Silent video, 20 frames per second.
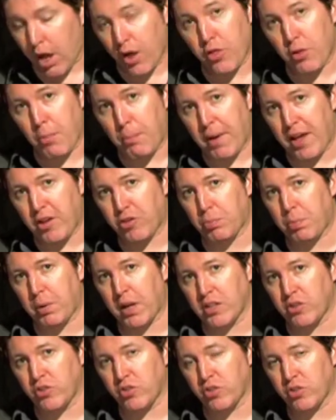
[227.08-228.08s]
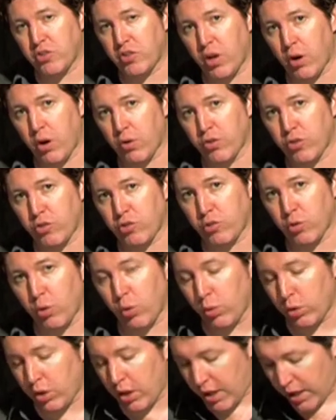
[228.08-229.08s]
The best place to sit on the
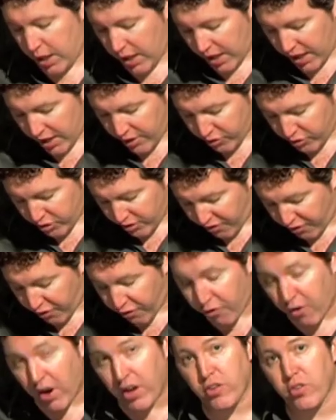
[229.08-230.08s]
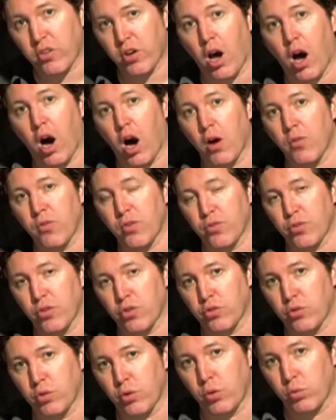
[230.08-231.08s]
stool is the front half of the
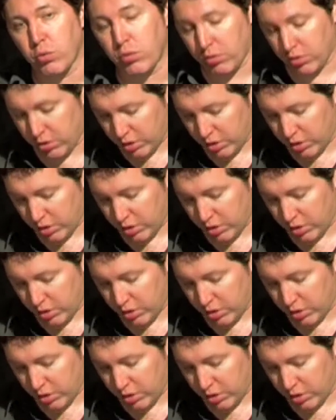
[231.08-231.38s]
stool.